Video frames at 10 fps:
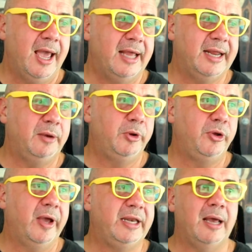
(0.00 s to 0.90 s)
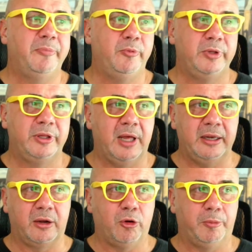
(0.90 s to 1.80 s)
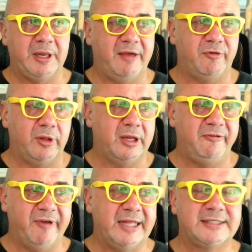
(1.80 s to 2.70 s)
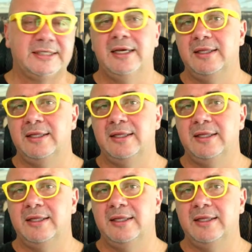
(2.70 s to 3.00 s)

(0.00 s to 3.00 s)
and then when you end up with on a corporate level and events,